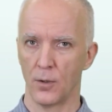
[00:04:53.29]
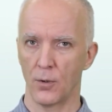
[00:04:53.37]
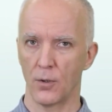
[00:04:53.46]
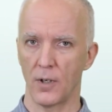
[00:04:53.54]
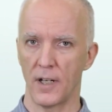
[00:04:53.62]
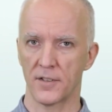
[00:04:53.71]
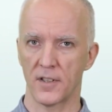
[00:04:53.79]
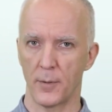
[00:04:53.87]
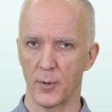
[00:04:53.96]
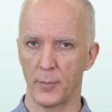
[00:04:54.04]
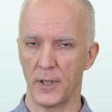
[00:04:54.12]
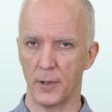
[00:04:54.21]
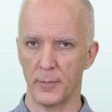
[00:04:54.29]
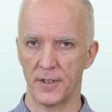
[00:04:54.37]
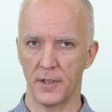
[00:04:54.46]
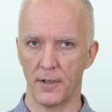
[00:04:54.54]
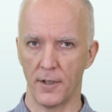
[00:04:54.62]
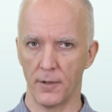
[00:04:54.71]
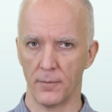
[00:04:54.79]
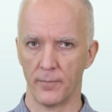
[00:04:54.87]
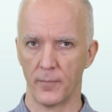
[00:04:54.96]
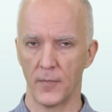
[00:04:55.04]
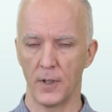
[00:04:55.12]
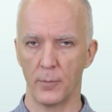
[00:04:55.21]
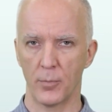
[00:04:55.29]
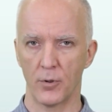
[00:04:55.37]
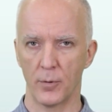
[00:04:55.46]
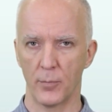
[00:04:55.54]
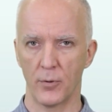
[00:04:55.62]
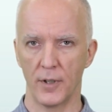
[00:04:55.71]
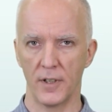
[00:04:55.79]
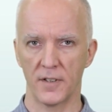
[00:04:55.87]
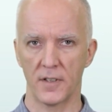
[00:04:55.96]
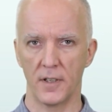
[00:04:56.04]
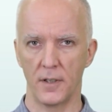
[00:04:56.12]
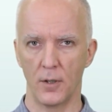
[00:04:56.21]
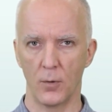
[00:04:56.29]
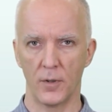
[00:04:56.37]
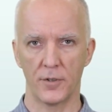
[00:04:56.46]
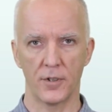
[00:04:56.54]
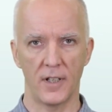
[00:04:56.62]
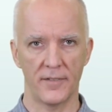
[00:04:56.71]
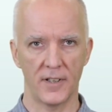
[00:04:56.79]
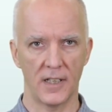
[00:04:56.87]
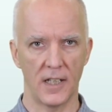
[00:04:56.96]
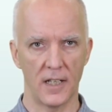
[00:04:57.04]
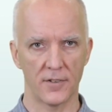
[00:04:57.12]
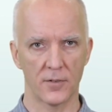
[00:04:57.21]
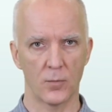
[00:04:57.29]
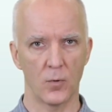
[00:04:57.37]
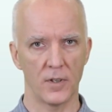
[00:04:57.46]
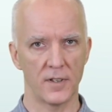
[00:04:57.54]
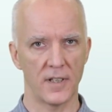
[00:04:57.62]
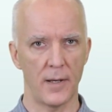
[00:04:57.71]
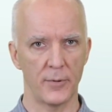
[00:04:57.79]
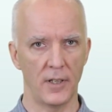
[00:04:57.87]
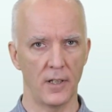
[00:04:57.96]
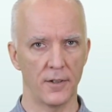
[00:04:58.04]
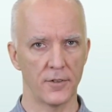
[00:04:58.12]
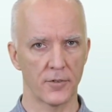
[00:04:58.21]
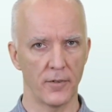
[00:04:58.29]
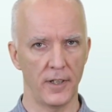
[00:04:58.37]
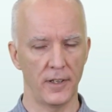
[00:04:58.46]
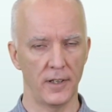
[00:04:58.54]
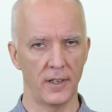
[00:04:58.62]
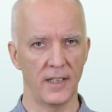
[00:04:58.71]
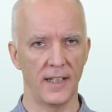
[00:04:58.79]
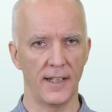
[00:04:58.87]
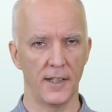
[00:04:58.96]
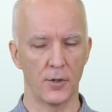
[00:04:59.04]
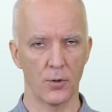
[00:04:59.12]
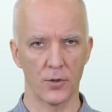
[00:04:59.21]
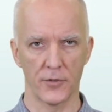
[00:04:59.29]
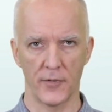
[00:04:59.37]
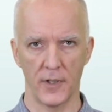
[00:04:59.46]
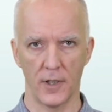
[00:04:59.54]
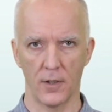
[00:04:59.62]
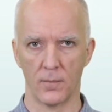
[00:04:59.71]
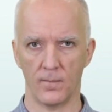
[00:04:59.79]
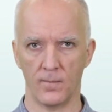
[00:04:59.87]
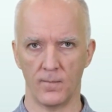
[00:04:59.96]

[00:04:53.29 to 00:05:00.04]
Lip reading: or as supplemental material. The important point is that no one should have to guess what is happening on the screen in any course video.